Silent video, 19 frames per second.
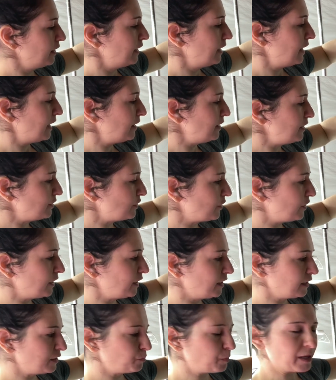And these are
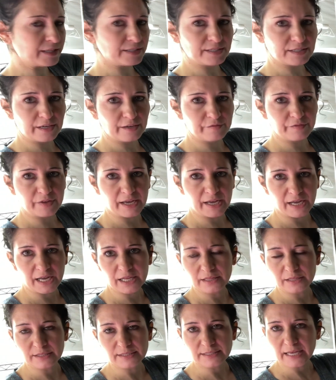inexpensive,
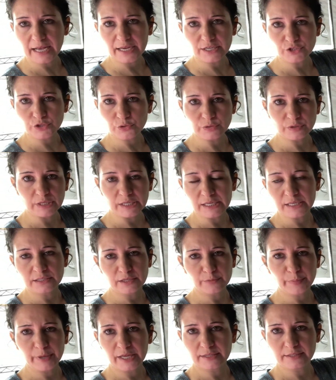and the size you'll need
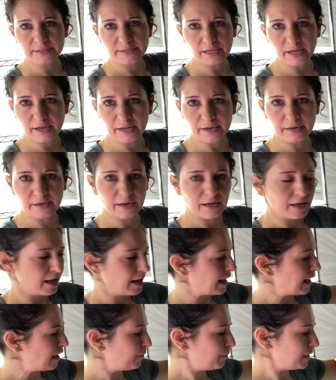depends on
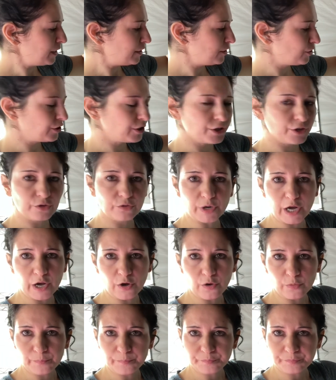how many you're going to
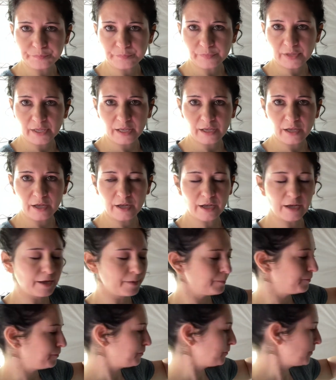grow and